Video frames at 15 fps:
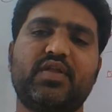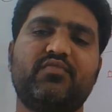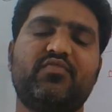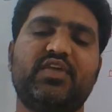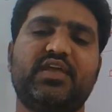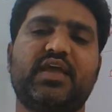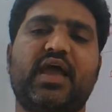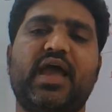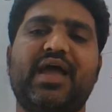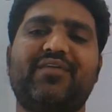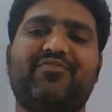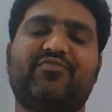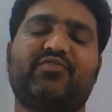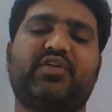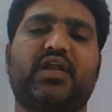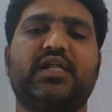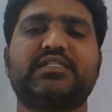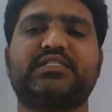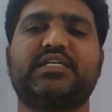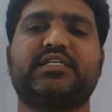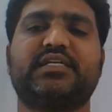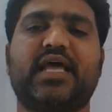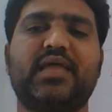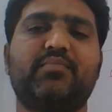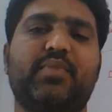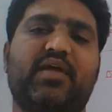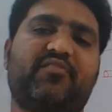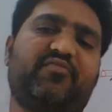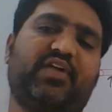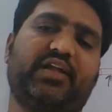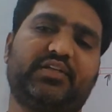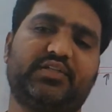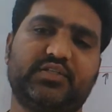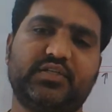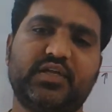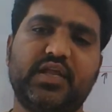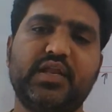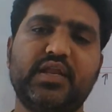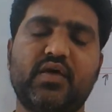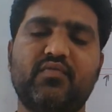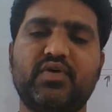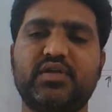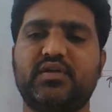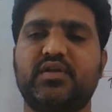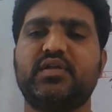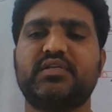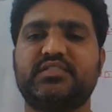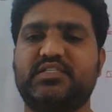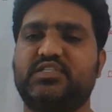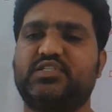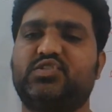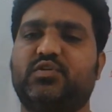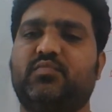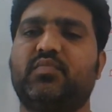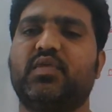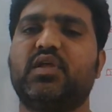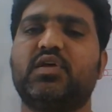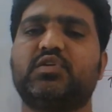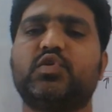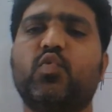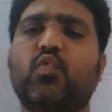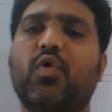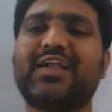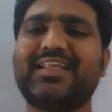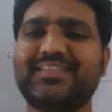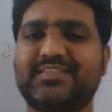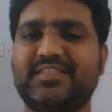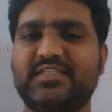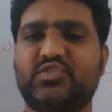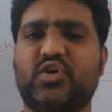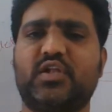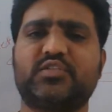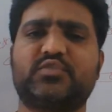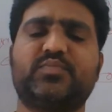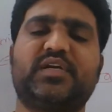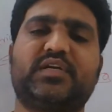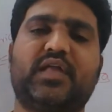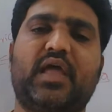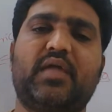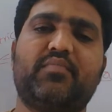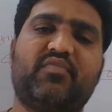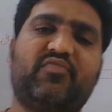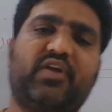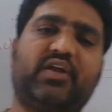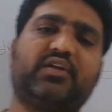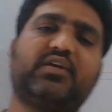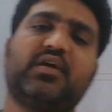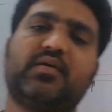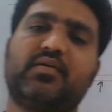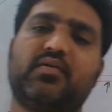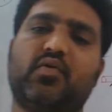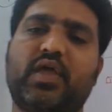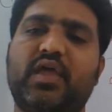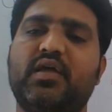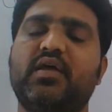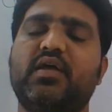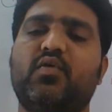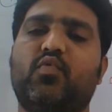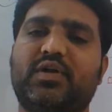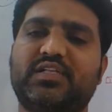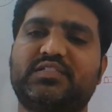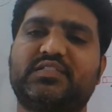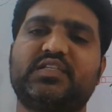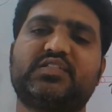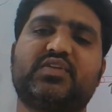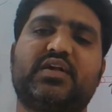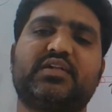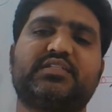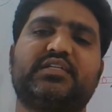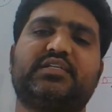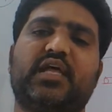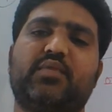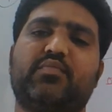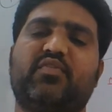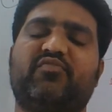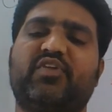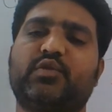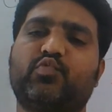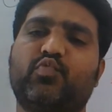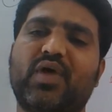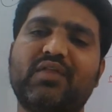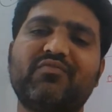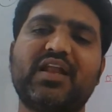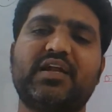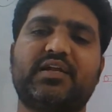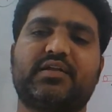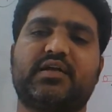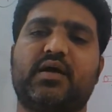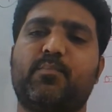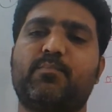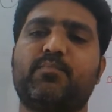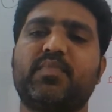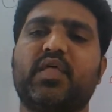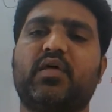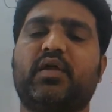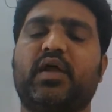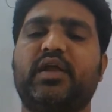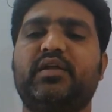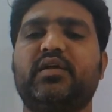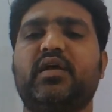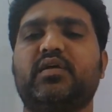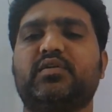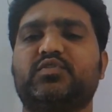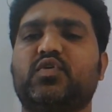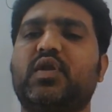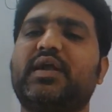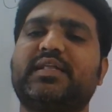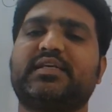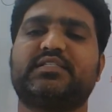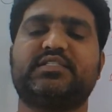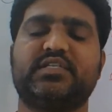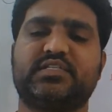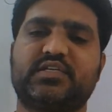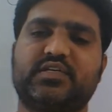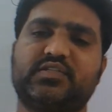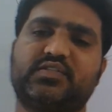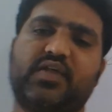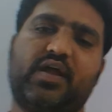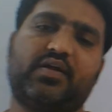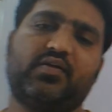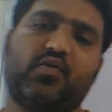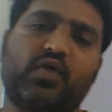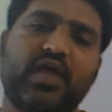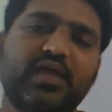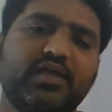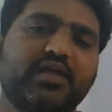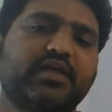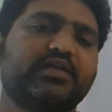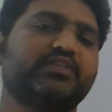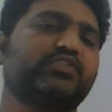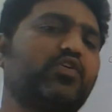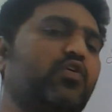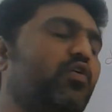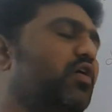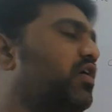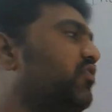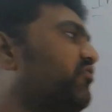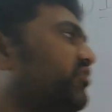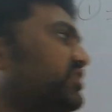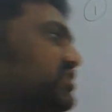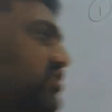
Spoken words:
we have transit time effect in our system. So what is this transmit time effect? Okay, what is this transit time effect? When will it come? Right? So let us discuss that. Okay, so first